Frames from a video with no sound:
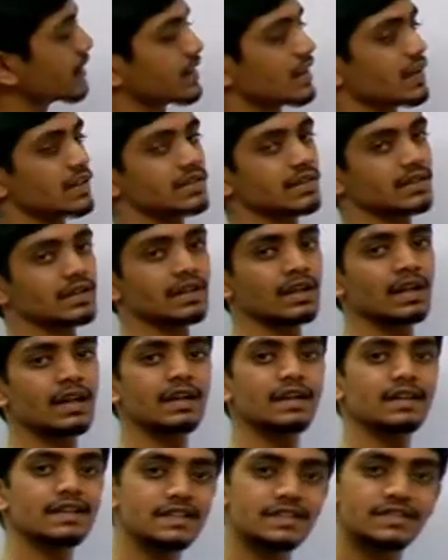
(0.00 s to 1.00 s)
reagent
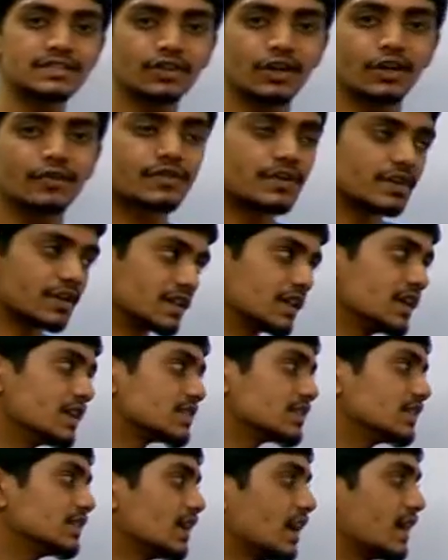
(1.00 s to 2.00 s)
instead of the
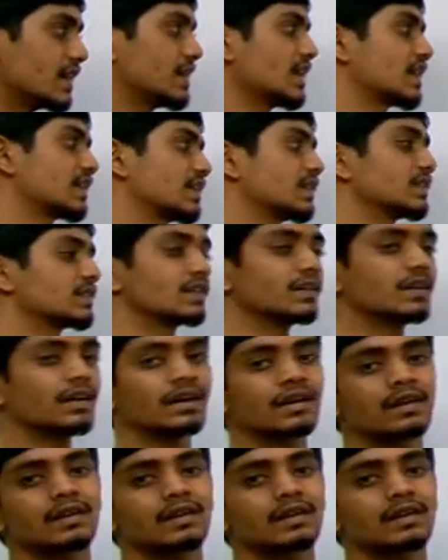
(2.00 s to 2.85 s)
reagent attacking the